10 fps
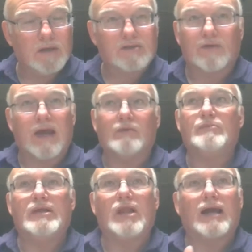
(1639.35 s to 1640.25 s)
So that would
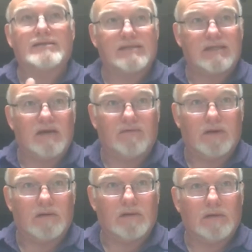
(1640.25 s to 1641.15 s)
be like
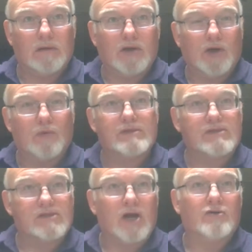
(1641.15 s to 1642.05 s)
Stephen, who was
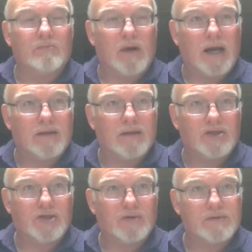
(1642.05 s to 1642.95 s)
stoned by the
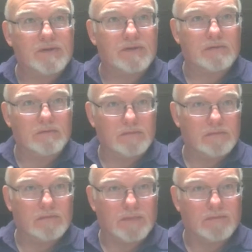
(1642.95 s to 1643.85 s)
Jews,
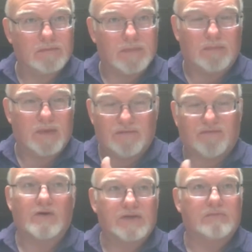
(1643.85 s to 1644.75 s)
the
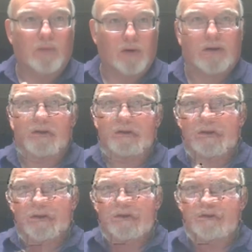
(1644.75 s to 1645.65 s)
first martyr, right?